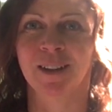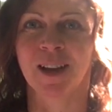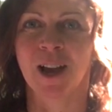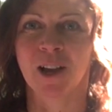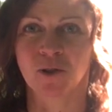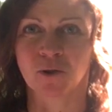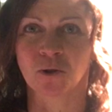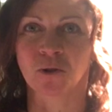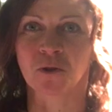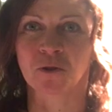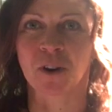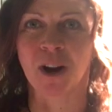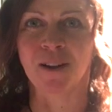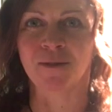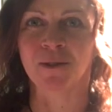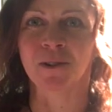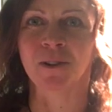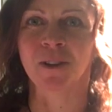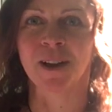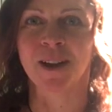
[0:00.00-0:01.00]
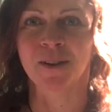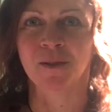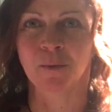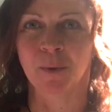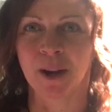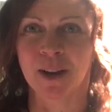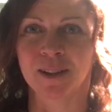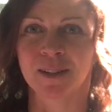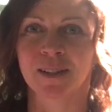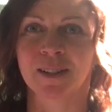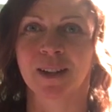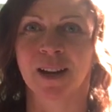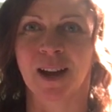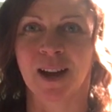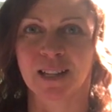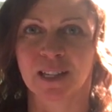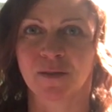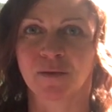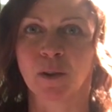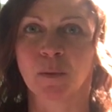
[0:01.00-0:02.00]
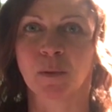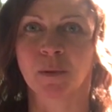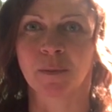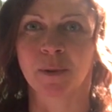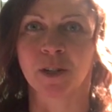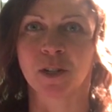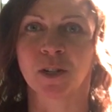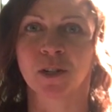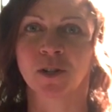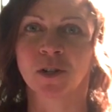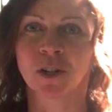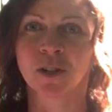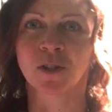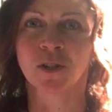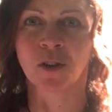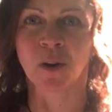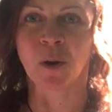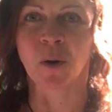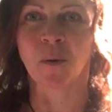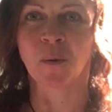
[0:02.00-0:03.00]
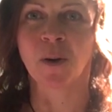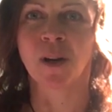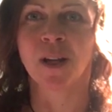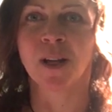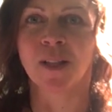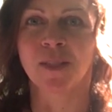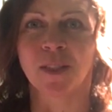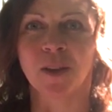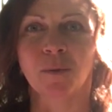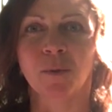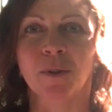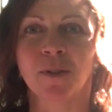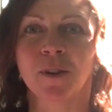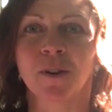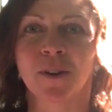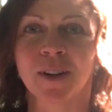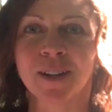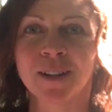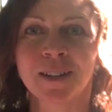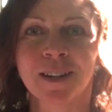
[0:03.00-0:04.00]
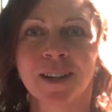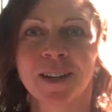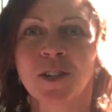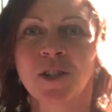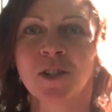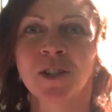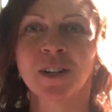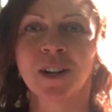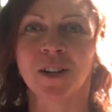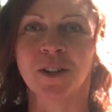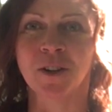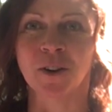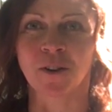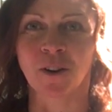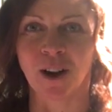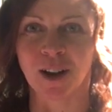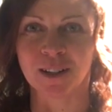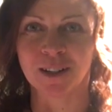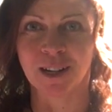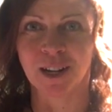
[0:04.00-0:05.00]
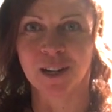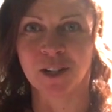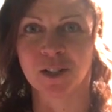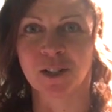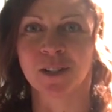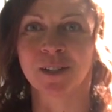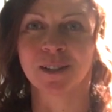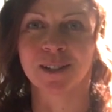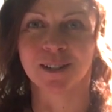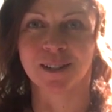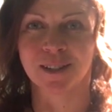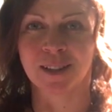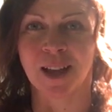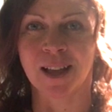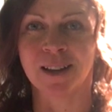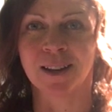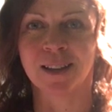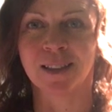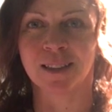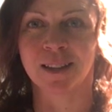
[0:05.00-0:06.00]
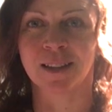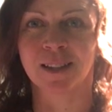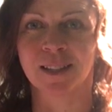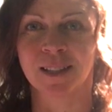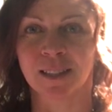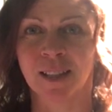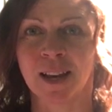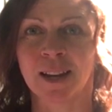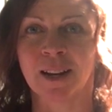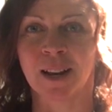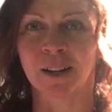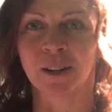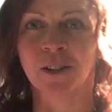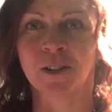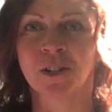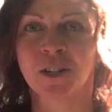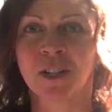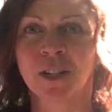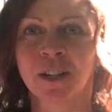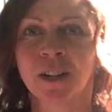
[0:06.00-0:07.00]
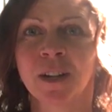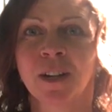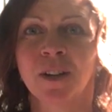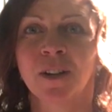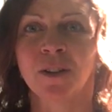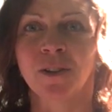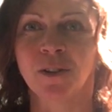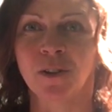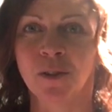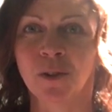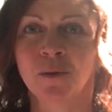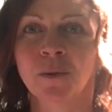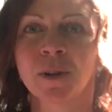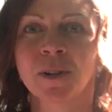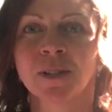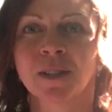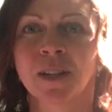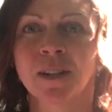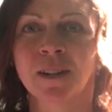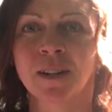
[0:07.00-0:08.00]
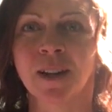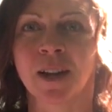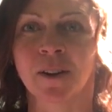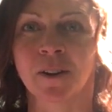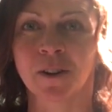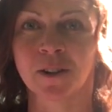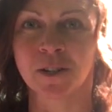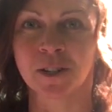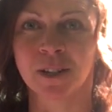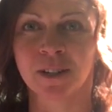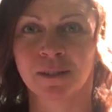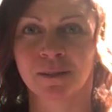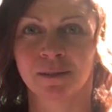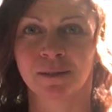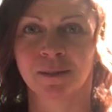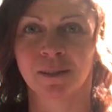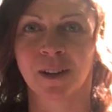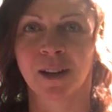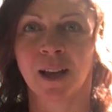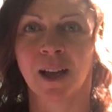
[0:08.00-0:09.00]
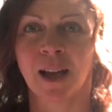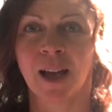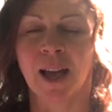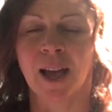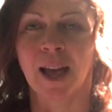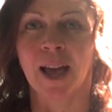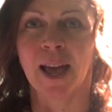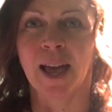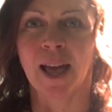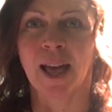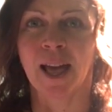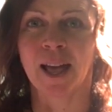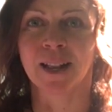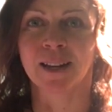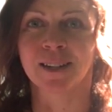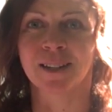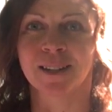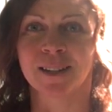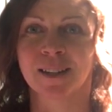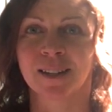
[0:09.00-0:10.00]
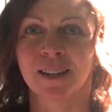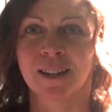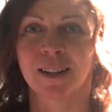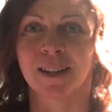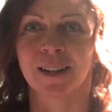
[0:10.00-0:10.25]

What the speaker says: astral travel and ways to ask for permission, just know that with your intention and your attention to send this light energy, you are sending energy, and